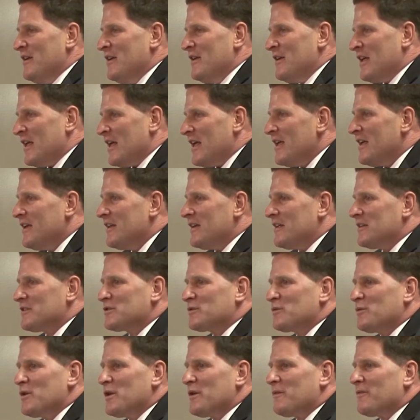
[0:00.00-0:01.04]
He and his
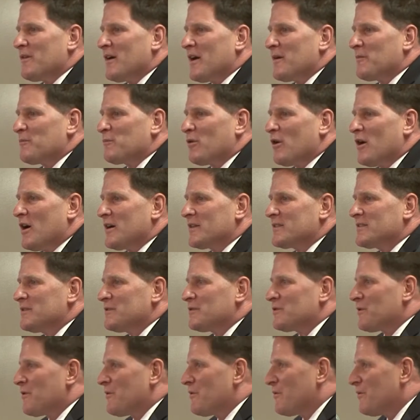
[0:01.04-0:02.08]
25
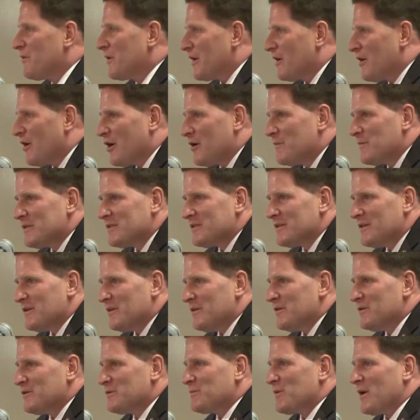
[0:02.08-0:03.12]
proxies are throwing garbage in the
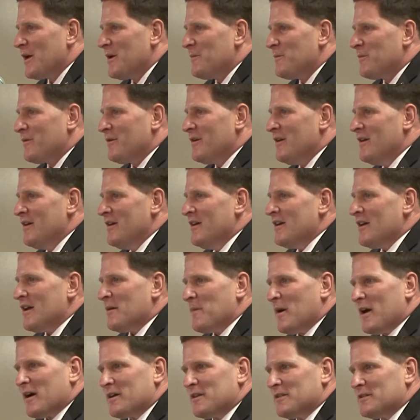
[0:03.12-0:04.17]
newspaper
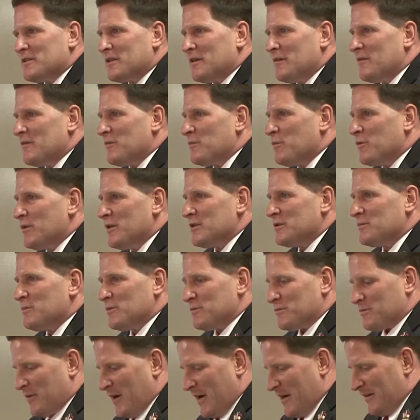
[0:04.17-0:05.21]
about conservative
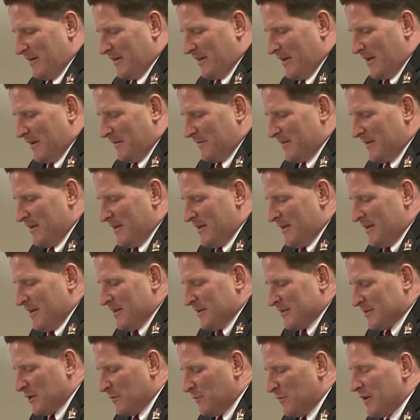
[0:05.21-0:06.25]
principles right and left.
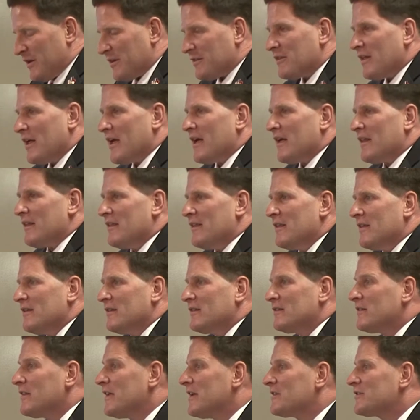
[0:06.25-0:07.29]
So with that,
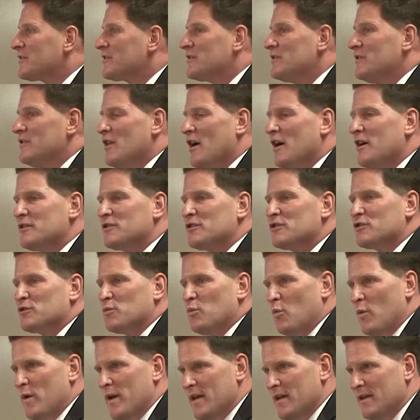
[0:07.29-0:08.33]
let's not just
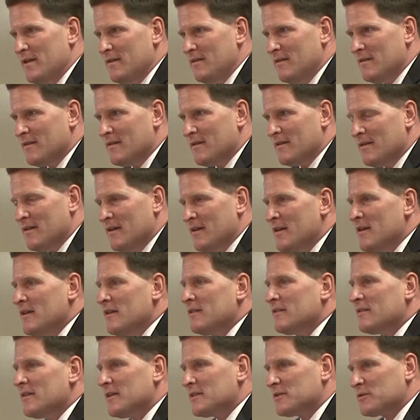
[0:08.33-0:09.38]
win,
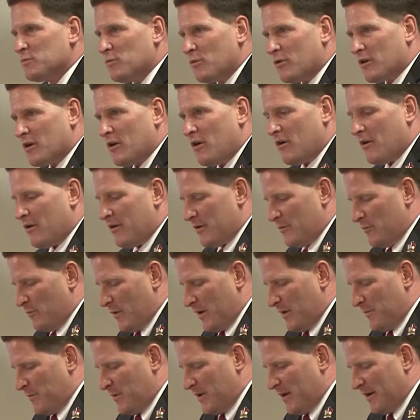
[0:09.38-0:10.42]
let's work hard and
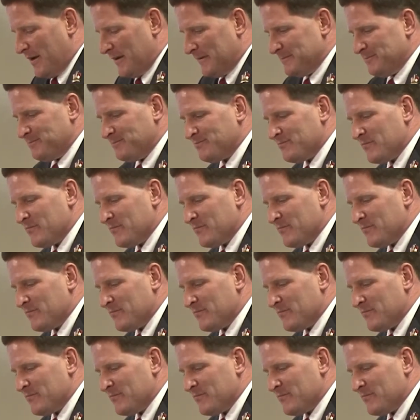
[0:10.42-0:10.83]
win big.